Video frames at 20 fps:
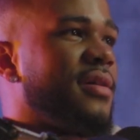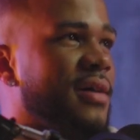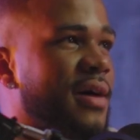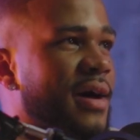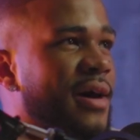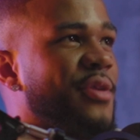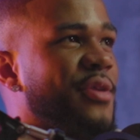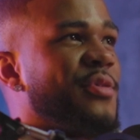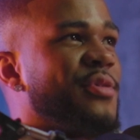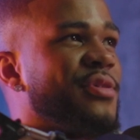
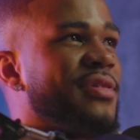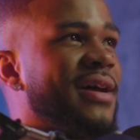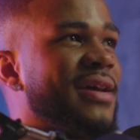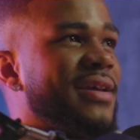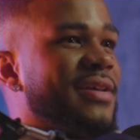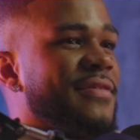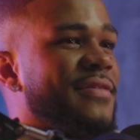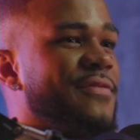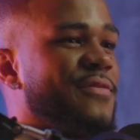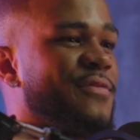I don't
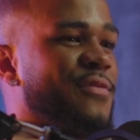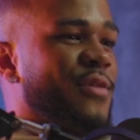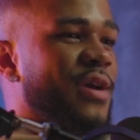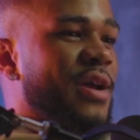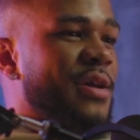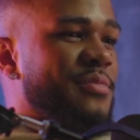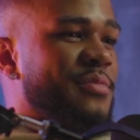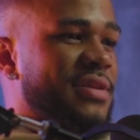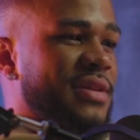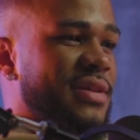like
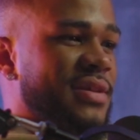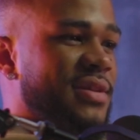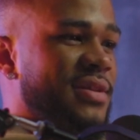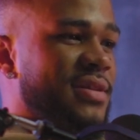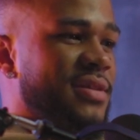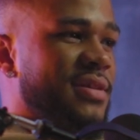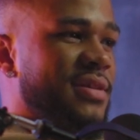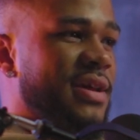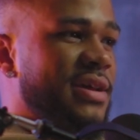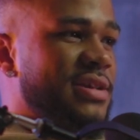framing it
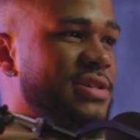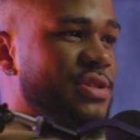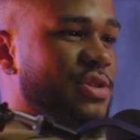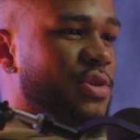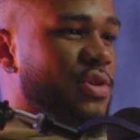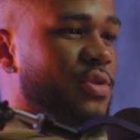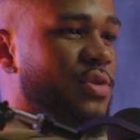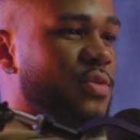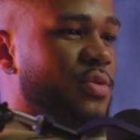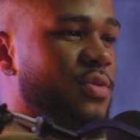as
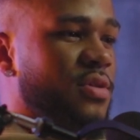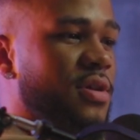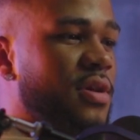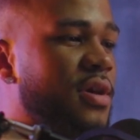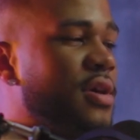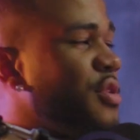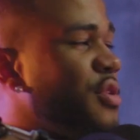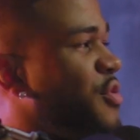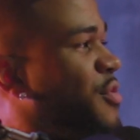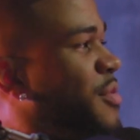though,
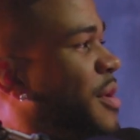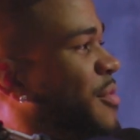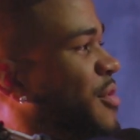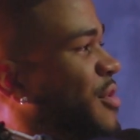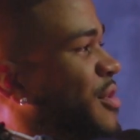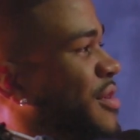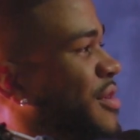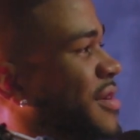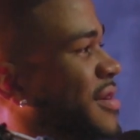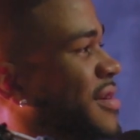you
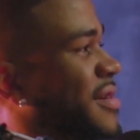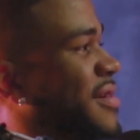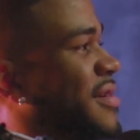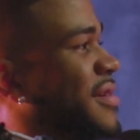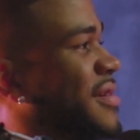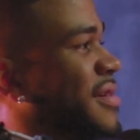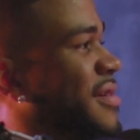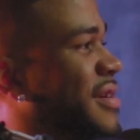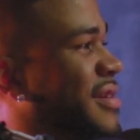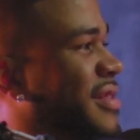remember
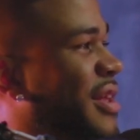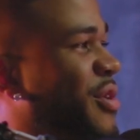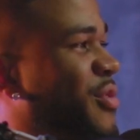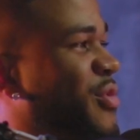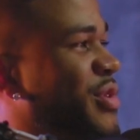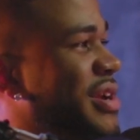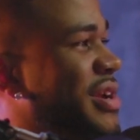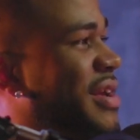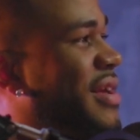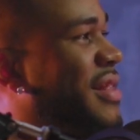in like
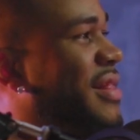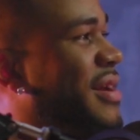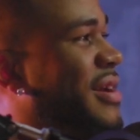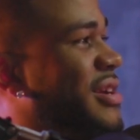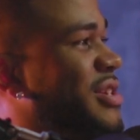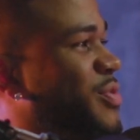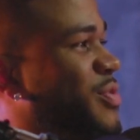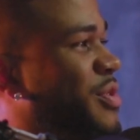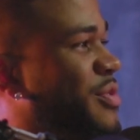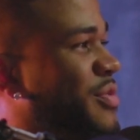reading
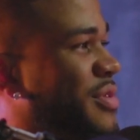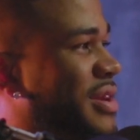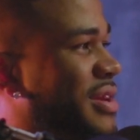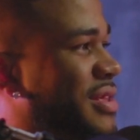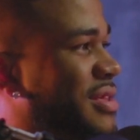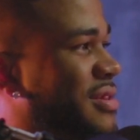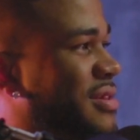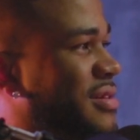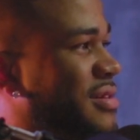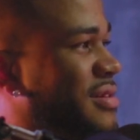class, we would
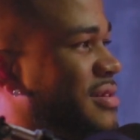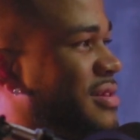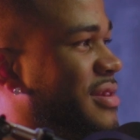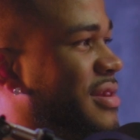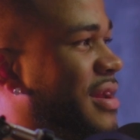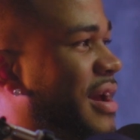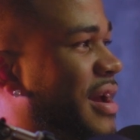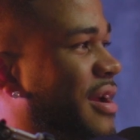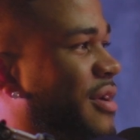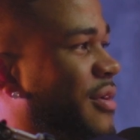get the, the
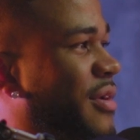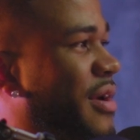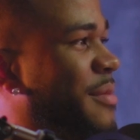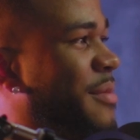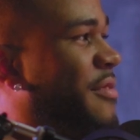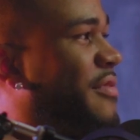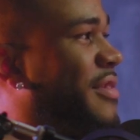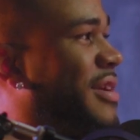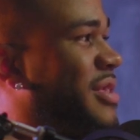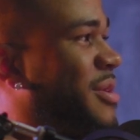diagram
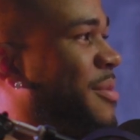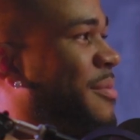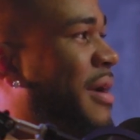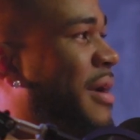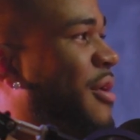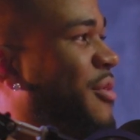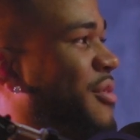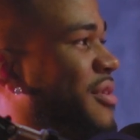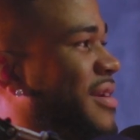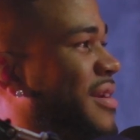of like the
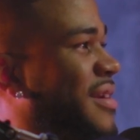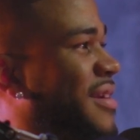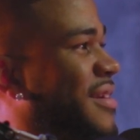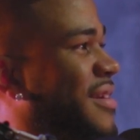mountain.